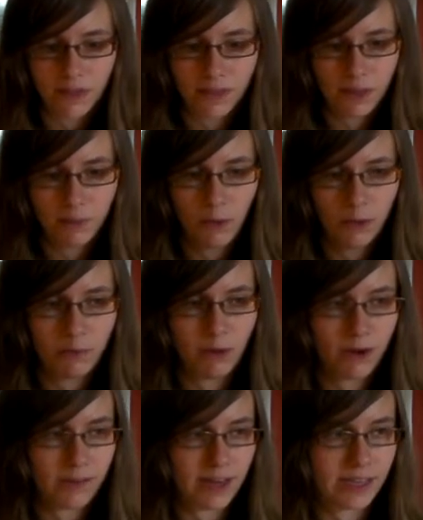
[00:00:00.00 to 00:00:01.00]
The important
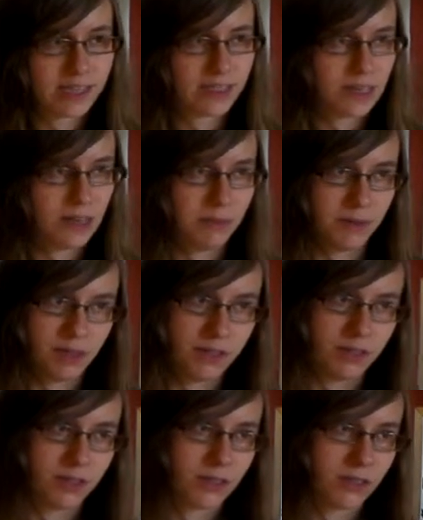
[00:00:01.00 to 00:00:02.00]
part of that
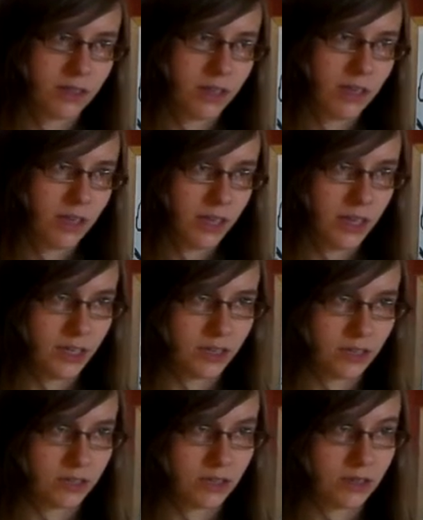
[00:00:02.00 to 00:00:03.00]
statement
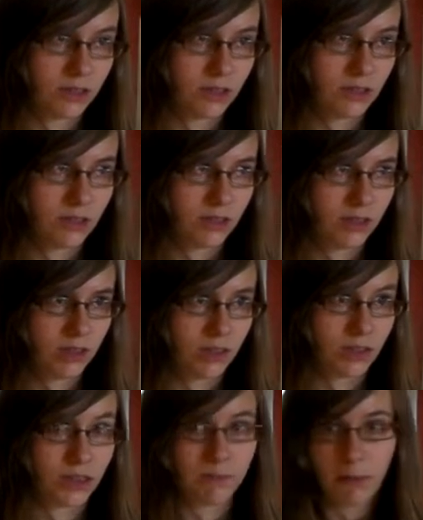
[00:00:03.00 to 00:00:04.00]
is
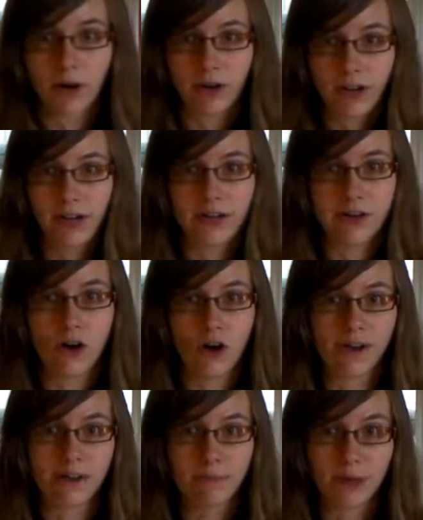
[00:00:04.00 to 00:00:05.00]
the barking
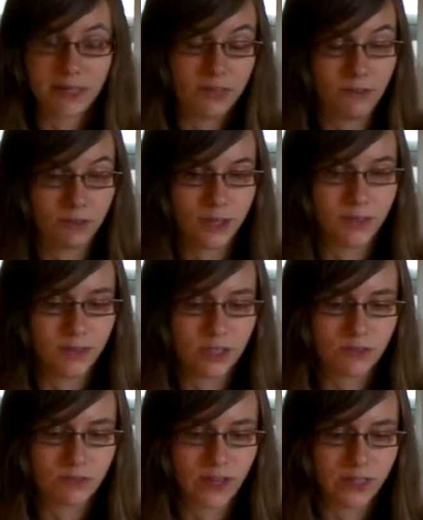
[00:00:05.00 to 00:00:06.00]
dog breaking free of
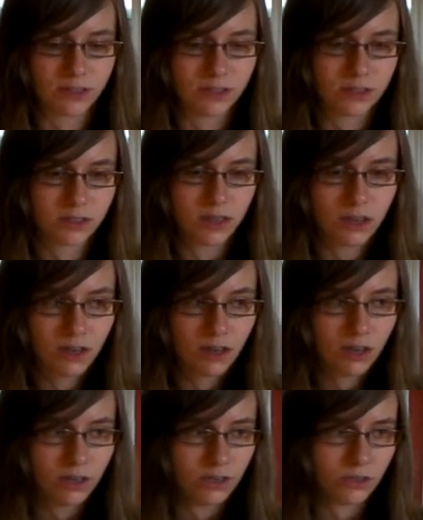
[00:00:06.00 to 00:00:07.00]
this fence.
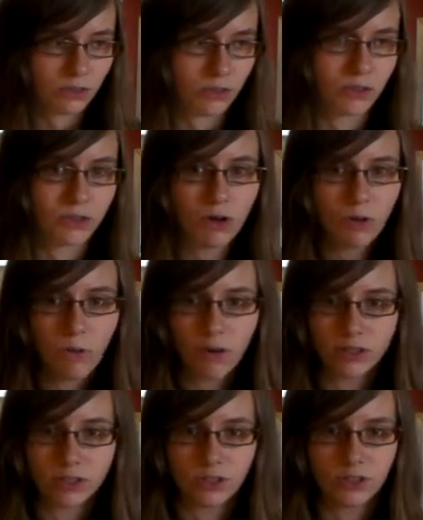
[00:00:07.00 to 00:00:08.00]
So you don't
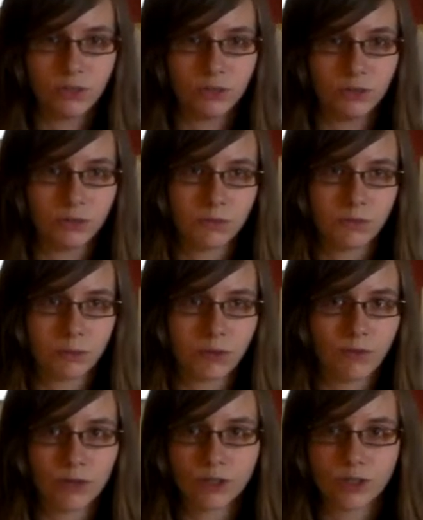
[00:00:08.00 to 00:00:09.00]
want to
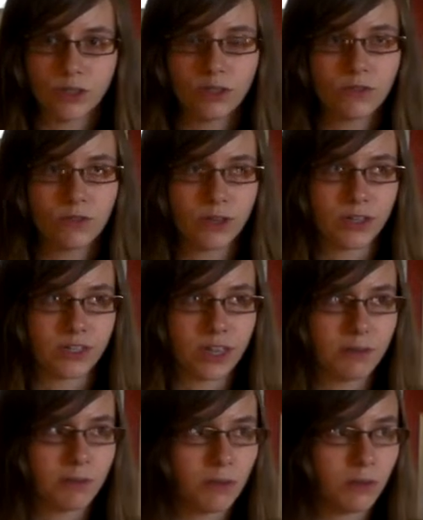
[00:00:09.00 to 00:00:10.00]
reverse it, for
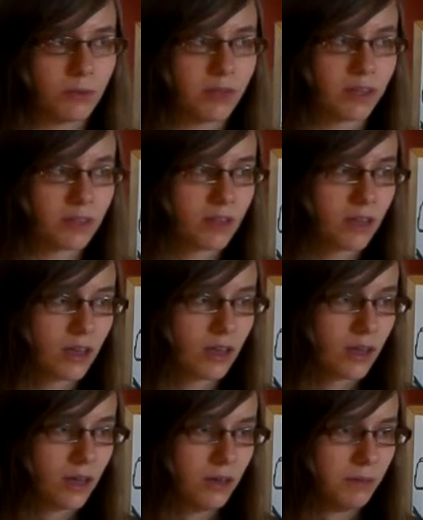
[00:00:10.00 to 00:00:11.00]
example, with
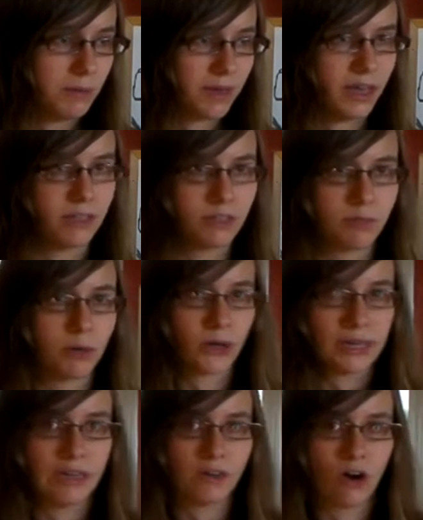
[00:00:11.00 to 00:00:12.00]
because the
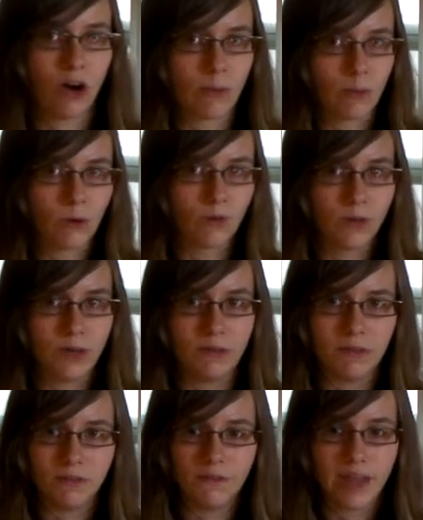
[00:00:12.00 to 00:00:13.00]
barking dog broke free
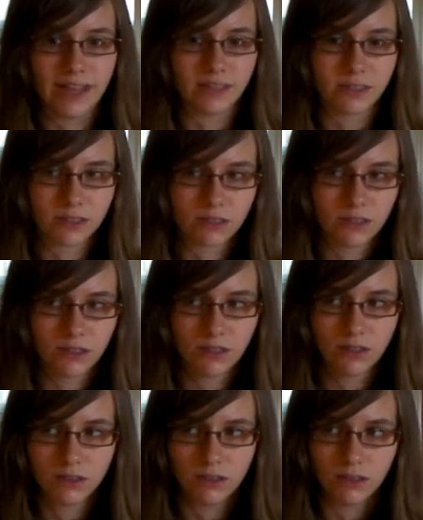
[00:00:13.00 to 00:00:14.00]
of the fence,
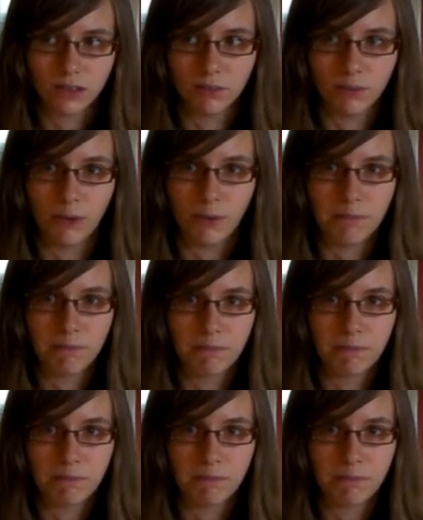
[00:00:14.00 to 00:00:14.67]
the little boy